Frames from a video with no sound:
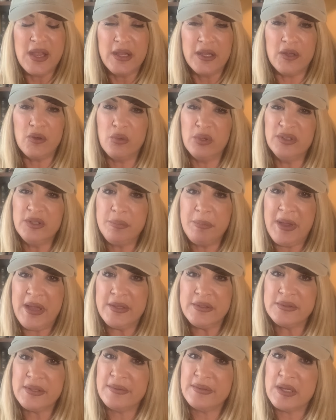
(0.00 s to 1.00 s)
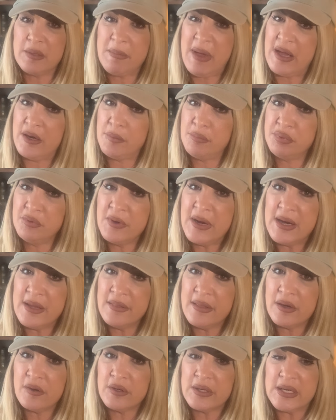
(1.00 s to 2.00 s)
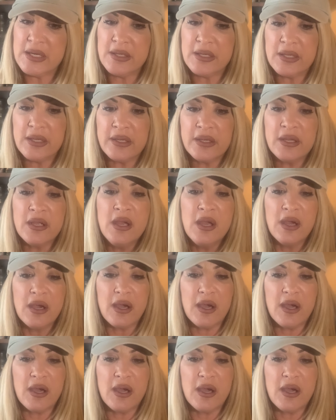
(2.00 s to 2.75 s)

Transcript: It all depends on the amount of prey they're eating,